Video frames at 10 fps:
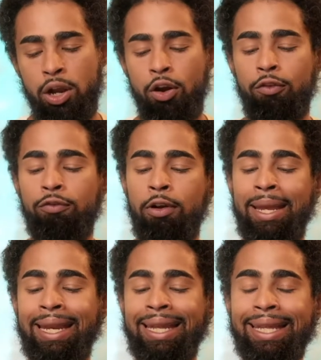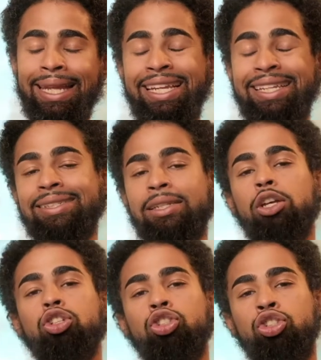from at least
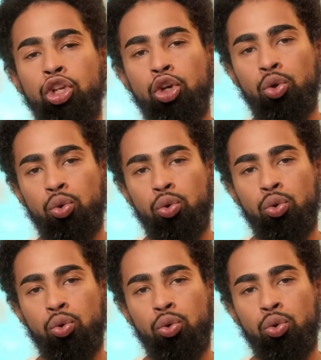two